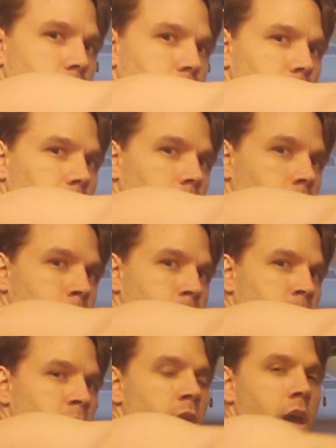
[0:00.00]
a bit.
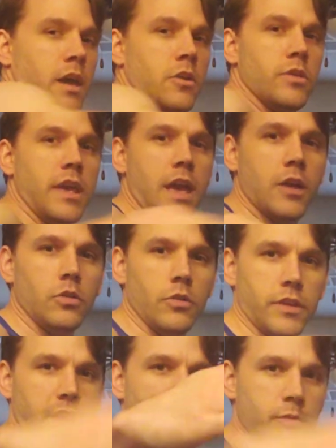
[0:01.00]
I know the angle of
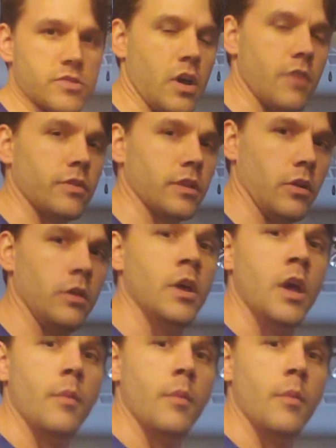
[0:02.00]
the camera is off a little,